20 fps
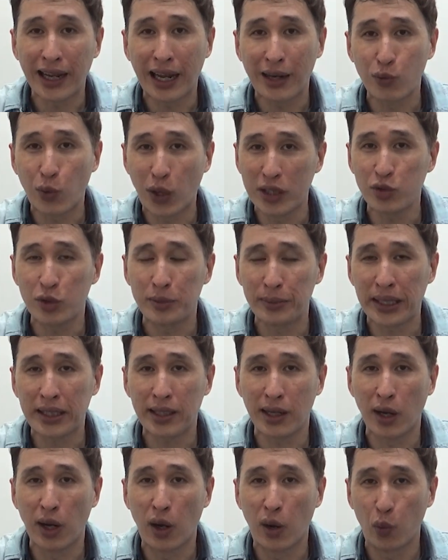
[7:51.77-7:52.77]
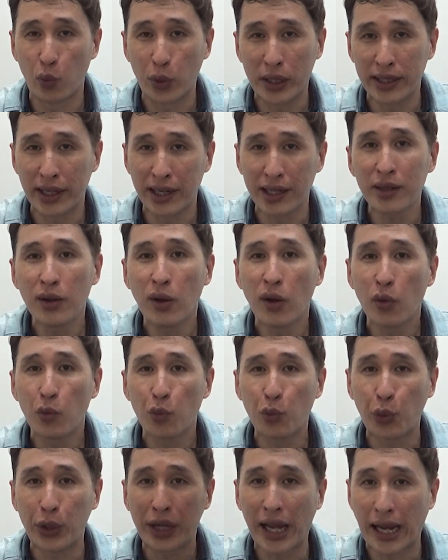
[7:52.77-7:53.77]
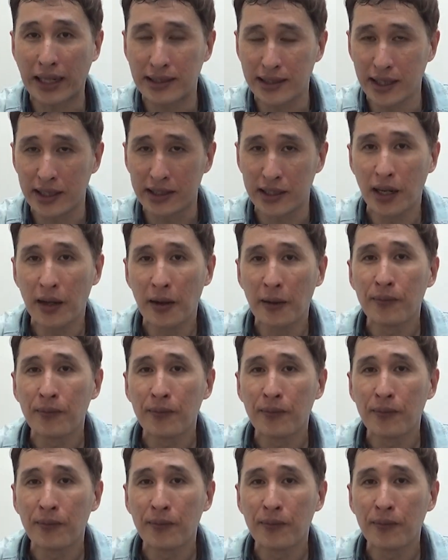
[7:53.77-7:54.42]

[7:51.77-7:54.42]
and once we make a winning, we exit.